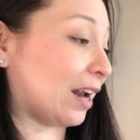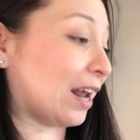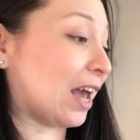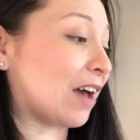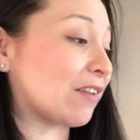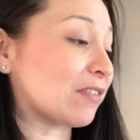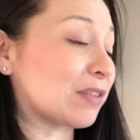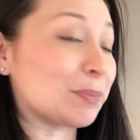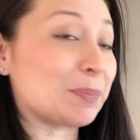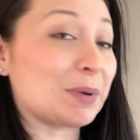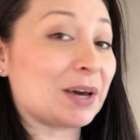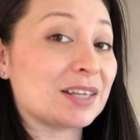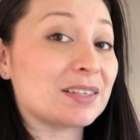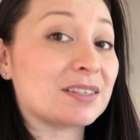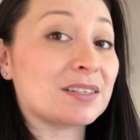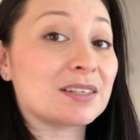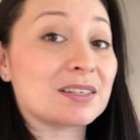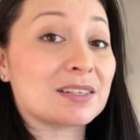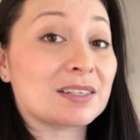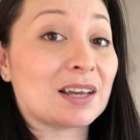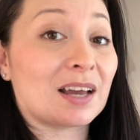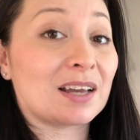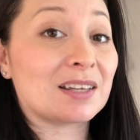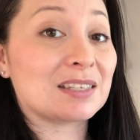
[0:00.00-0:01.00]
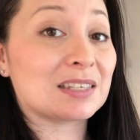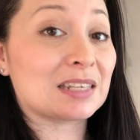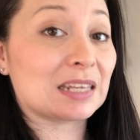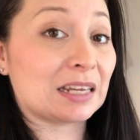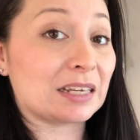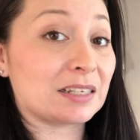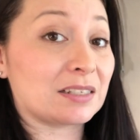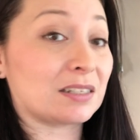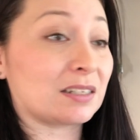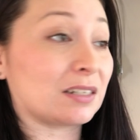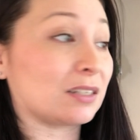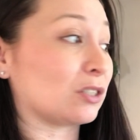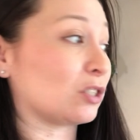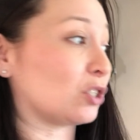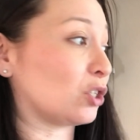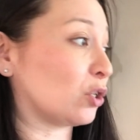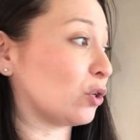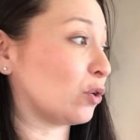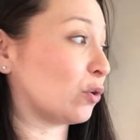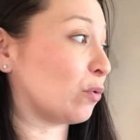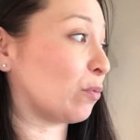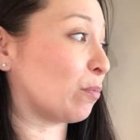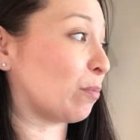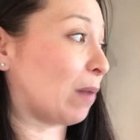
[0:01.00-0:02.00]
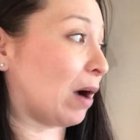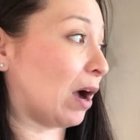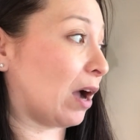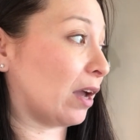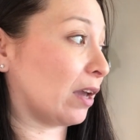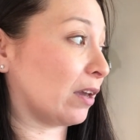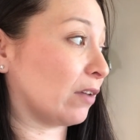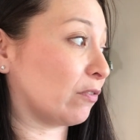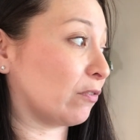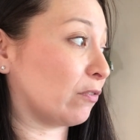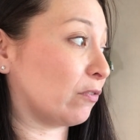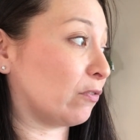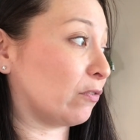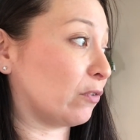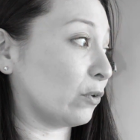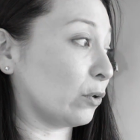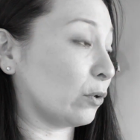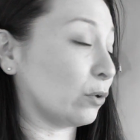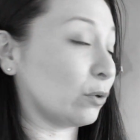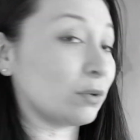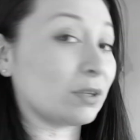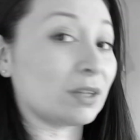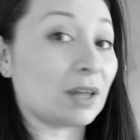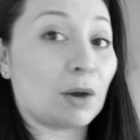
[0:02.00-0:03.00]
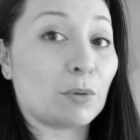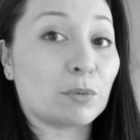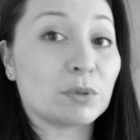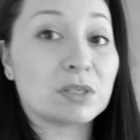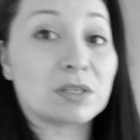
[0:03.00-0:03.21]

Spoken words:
have the pesticides laced into my food, that was